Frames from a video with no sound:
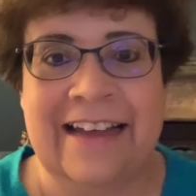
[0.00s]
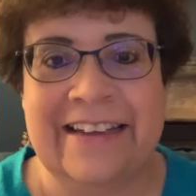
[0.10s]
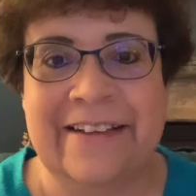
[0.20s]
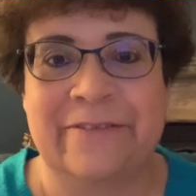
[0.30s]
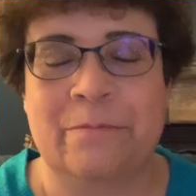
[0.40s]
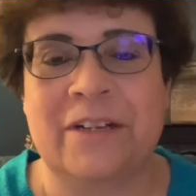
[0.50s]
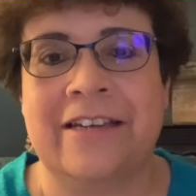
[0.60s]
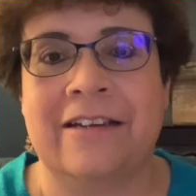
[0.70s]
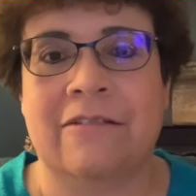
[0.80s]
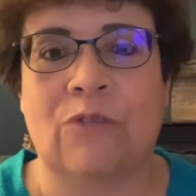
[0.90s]

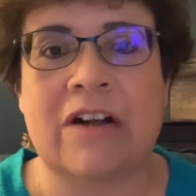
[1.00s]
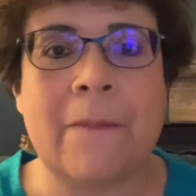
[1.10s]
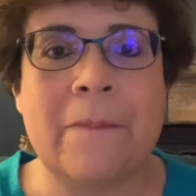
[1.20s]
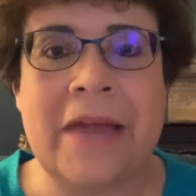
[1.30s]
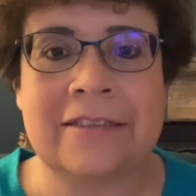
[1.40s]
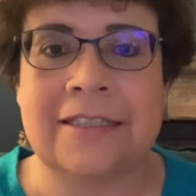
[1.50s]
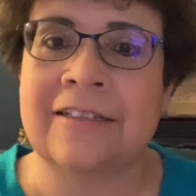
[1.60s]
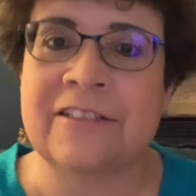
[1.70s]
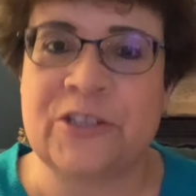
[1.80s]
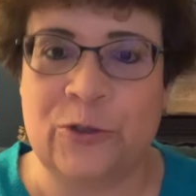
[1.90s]
Everybody, welcome back to
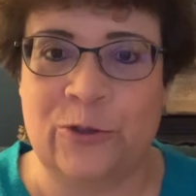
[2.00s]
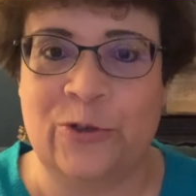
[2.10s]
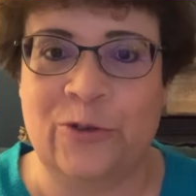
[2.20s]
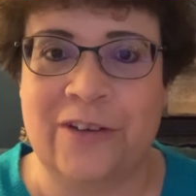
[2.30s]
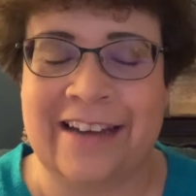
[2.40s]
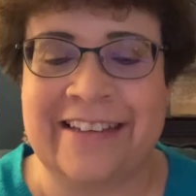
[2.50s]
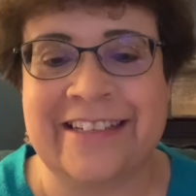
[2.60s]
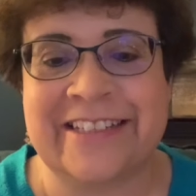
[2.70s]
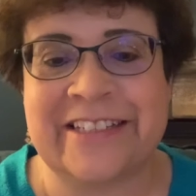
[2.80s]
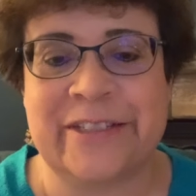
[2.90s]
English 229.
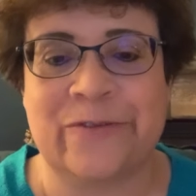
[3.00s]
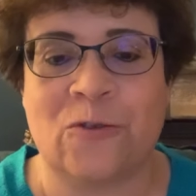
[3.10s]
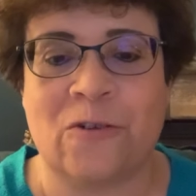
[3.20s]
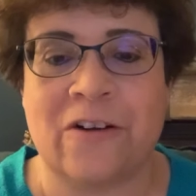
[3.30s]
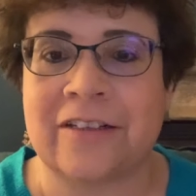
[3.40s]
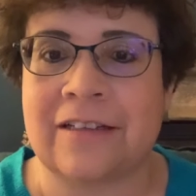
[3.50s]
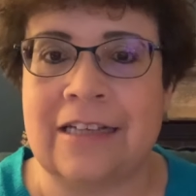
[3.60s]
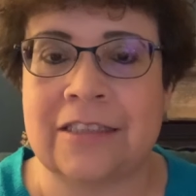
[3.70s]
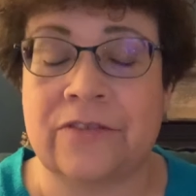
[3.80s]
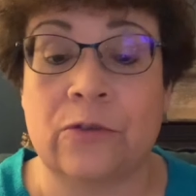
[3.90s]
This is for our
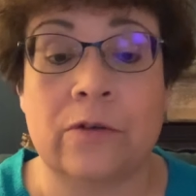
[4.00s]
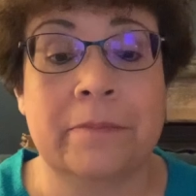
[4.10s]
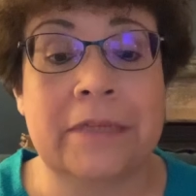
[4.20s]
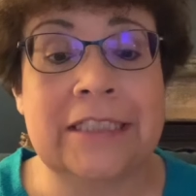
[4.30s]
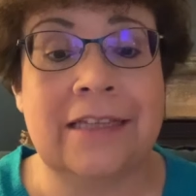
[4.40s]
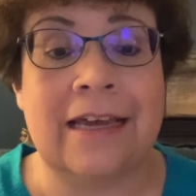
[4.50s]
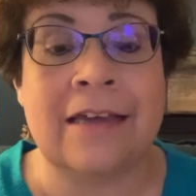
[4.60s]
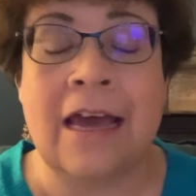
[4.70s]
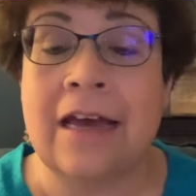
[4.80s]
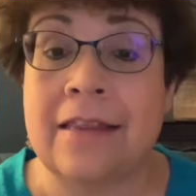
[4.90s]
class for Monday,
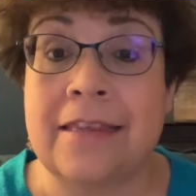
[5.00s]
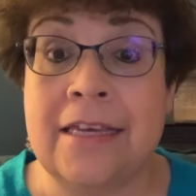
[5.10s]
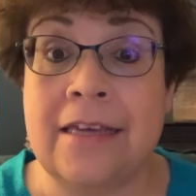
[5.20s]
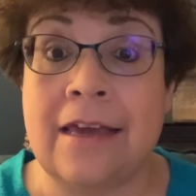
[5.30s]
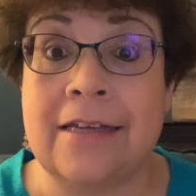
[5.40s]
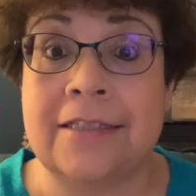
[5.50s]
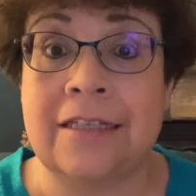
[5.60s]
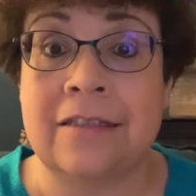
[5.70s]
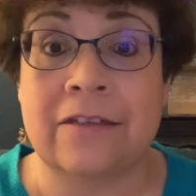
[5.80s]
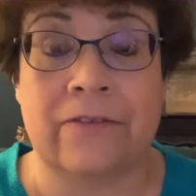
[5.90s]
the
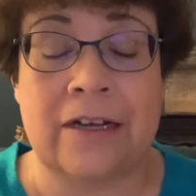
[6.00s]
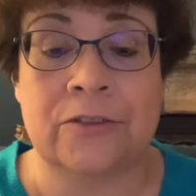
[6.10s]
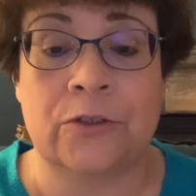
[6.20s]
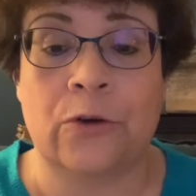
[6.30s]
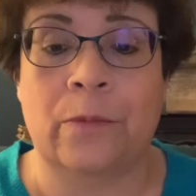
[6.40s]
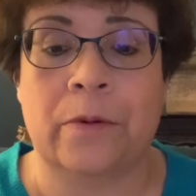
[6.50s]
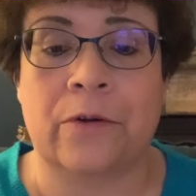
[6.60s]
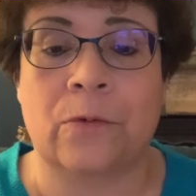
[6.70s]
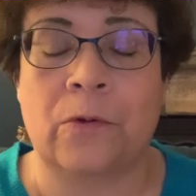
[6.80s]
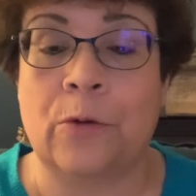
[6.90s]
18th of October,
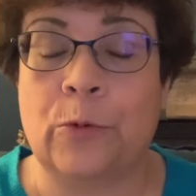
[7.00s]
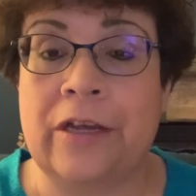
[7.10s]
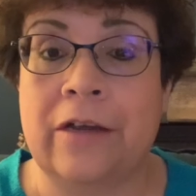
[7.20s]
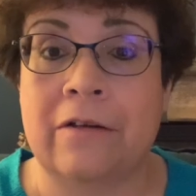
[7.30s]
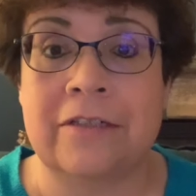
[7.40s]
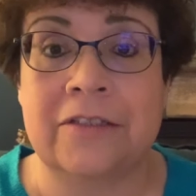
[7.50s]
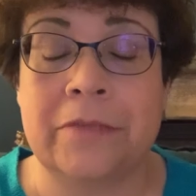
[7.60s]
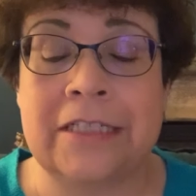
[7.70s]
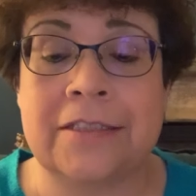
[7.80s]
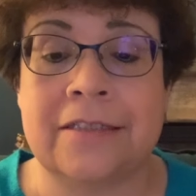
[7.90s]
where we are in the
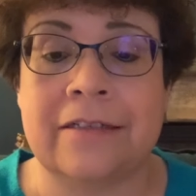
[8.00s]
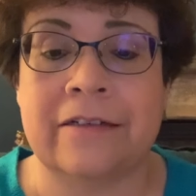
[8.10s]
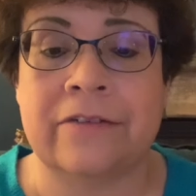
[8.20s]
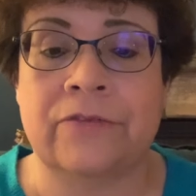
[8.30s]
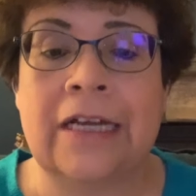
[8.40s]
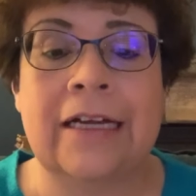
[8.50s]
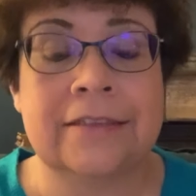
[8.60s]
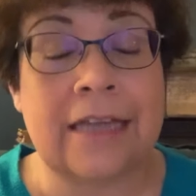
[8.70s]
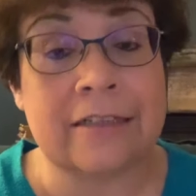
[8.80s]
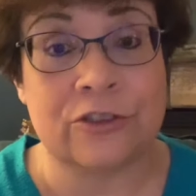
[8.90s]
midst of
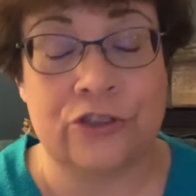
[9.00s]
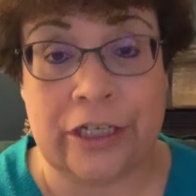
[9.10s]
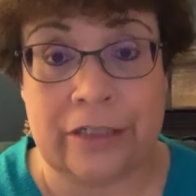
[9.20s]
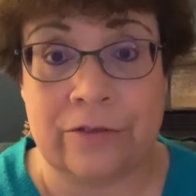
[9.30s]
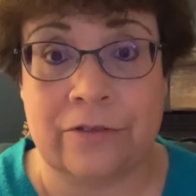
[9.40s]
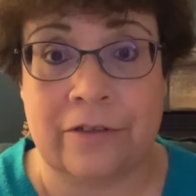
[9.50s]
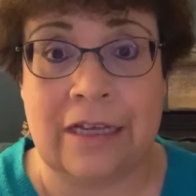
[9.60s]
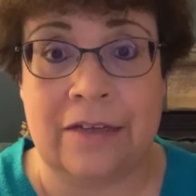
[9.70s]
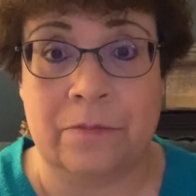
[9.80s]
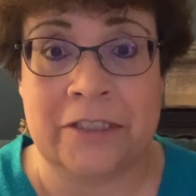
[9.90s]
Dr. Jekyll
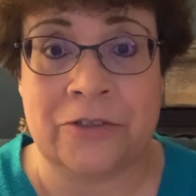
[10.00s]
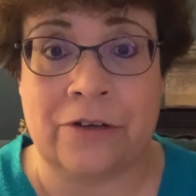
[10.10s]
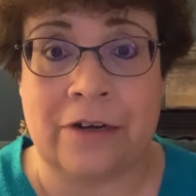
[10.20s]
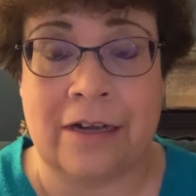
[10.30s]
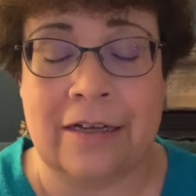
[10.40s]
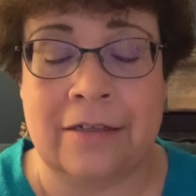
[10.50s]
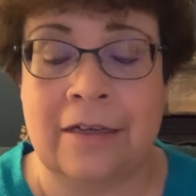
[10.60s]
and Mr. Hyde.